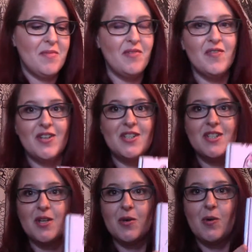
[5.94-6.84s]
my
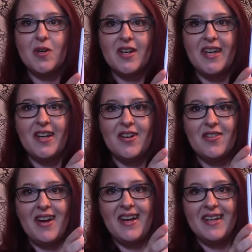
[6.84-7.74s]
first Quirky
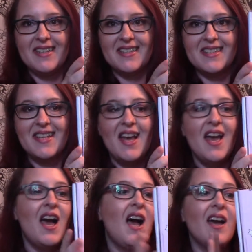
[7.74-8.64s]
Crate.
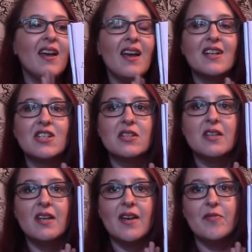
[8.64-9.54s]
I actually
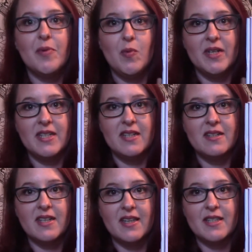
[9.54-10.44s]
have been wanting
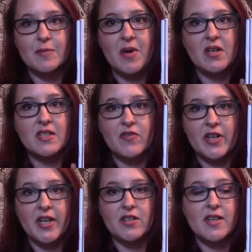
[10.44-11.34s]
to get this box for
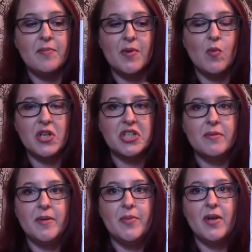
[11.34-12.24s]
years. I've been watching
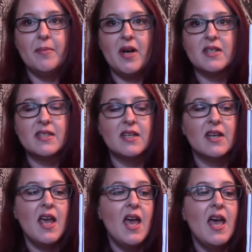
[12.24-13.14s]
people unbox it
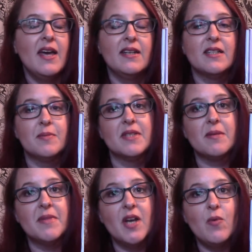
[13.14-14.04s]
and it's been
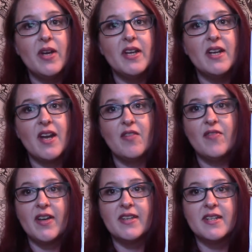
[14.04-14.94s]
something I wanted, and I
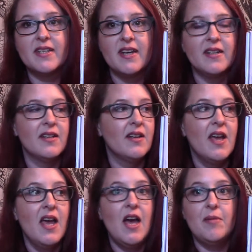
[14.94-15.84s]
finally decided
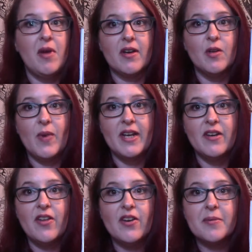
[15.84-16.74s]
I'm not going to wait any
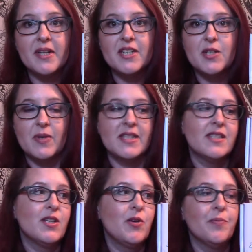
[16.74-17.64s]
longer. I'm going to do it.
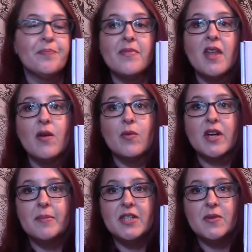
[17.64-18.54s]
So we're going
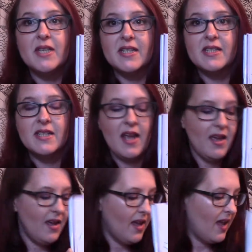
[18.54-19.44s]
to be doing this
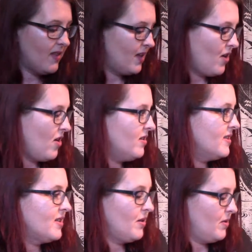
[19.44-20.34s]
today, and then
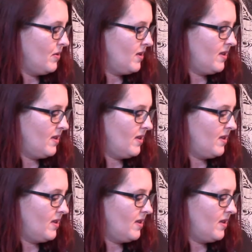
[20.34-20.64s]
also